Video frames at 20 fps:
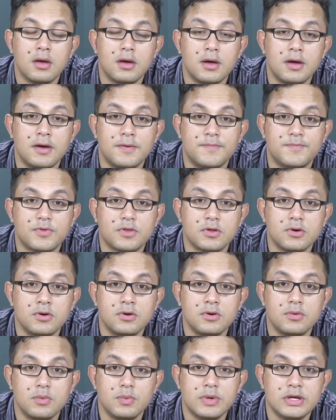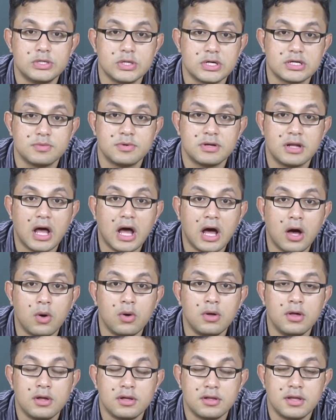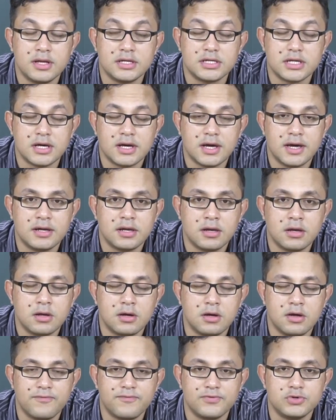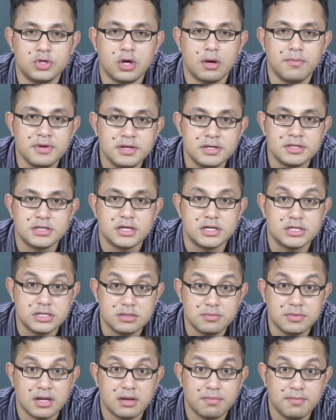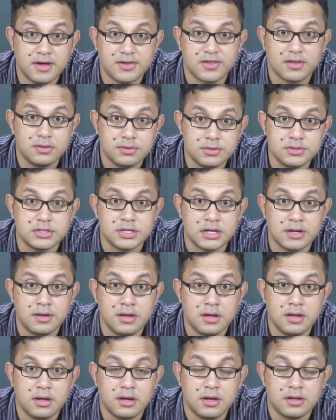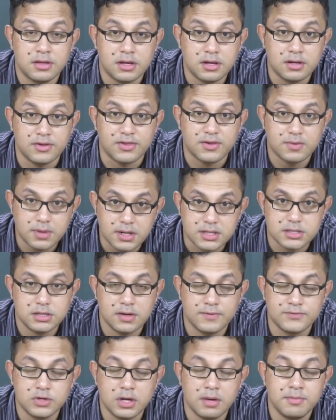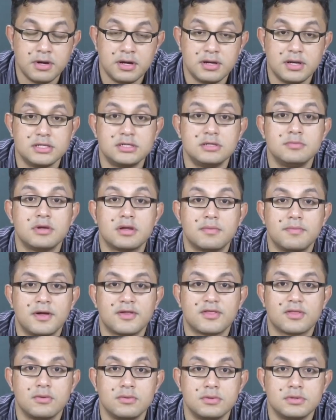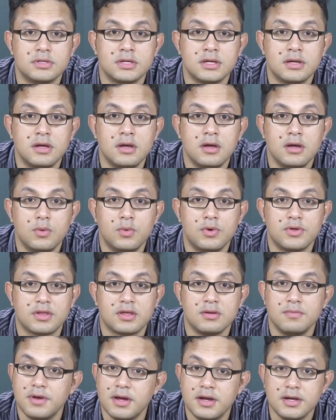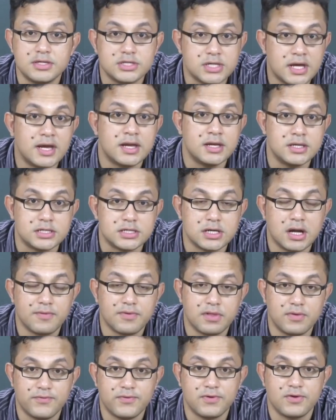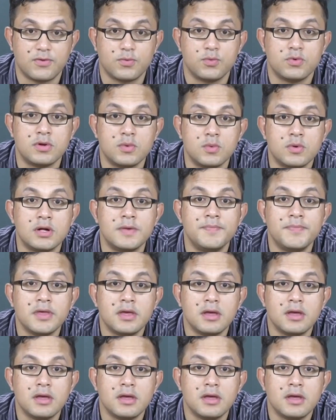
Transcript: Uh, so we talked about how the entire idea of dominant hegemonic masculinity, uh, the construct of dominant hegemonic masculinity was completely changed after the First World War,